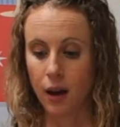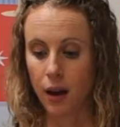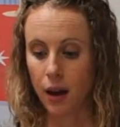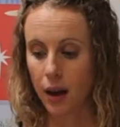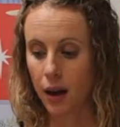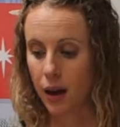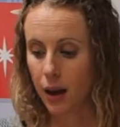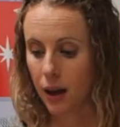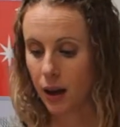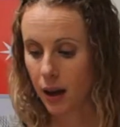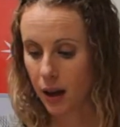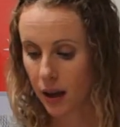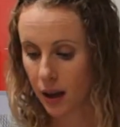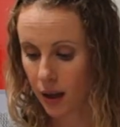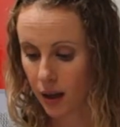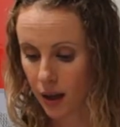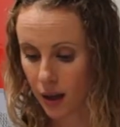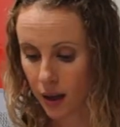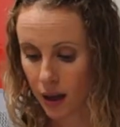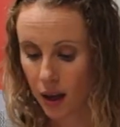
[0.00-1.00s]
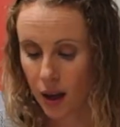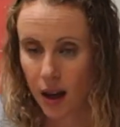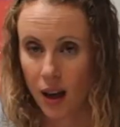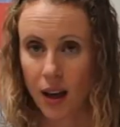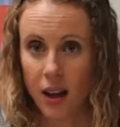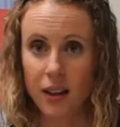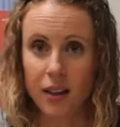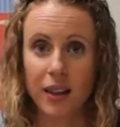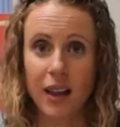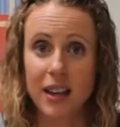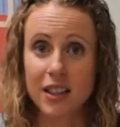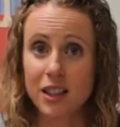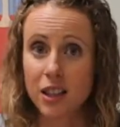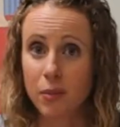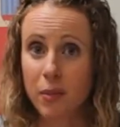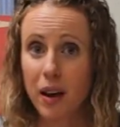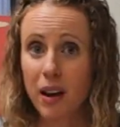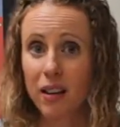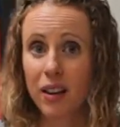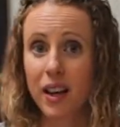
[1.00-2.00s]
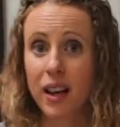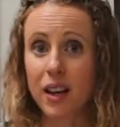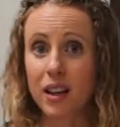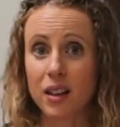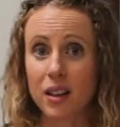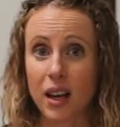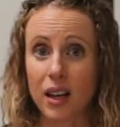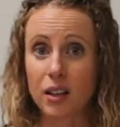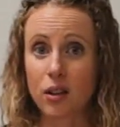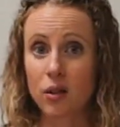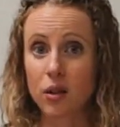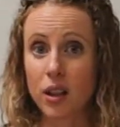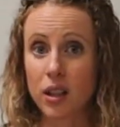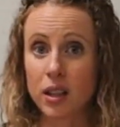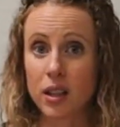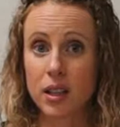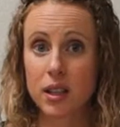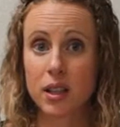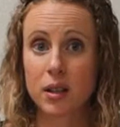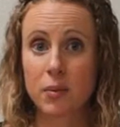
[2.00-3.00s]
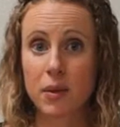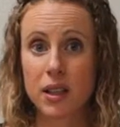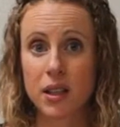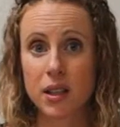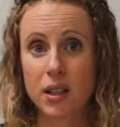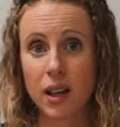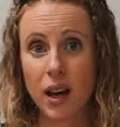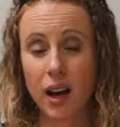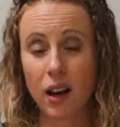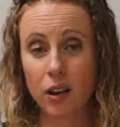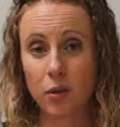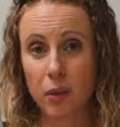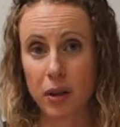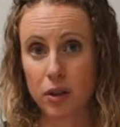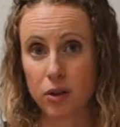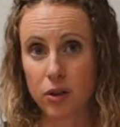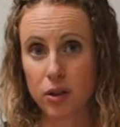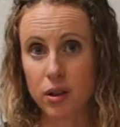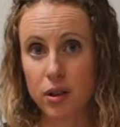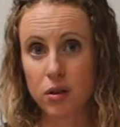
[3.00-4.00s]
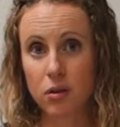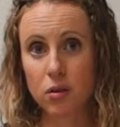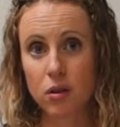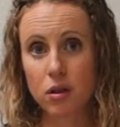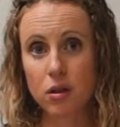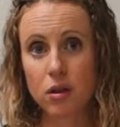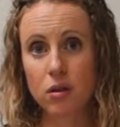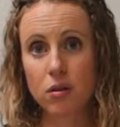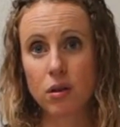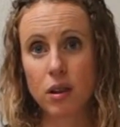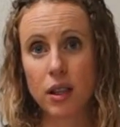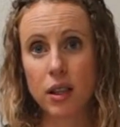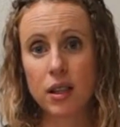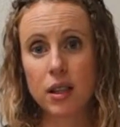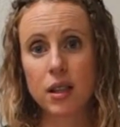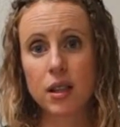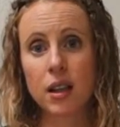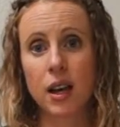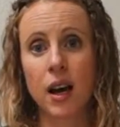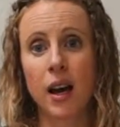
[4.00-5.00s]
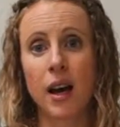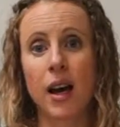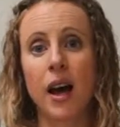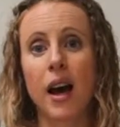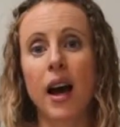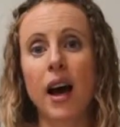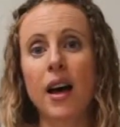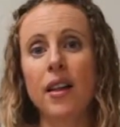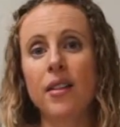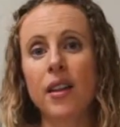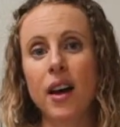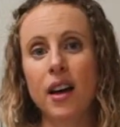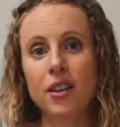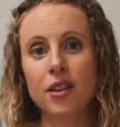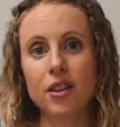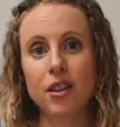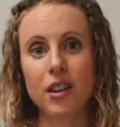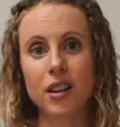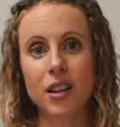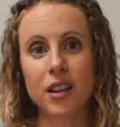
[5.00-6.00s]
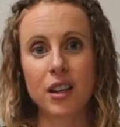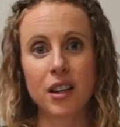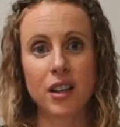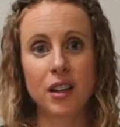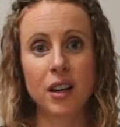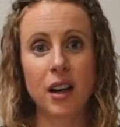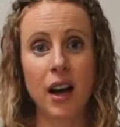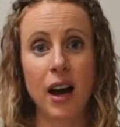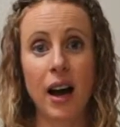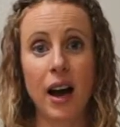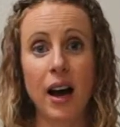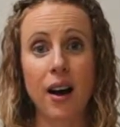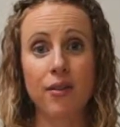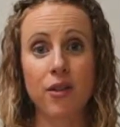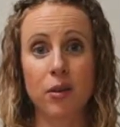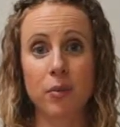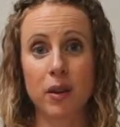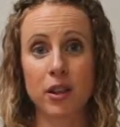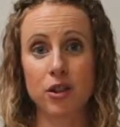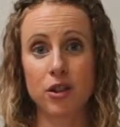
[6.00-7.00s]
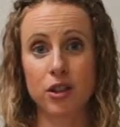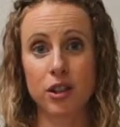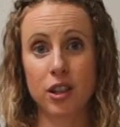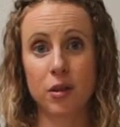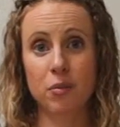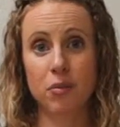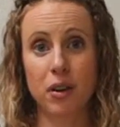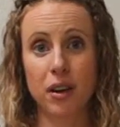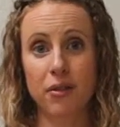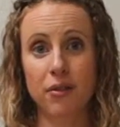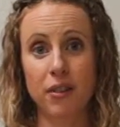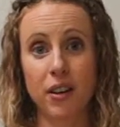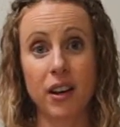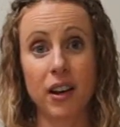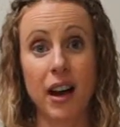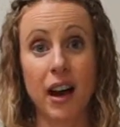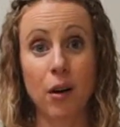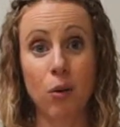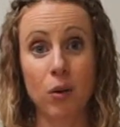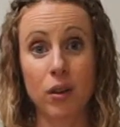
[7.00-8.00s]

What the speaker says: And that's about it. Then you can dismiss the elementary school students. And then you're going to have a mentor debriefing now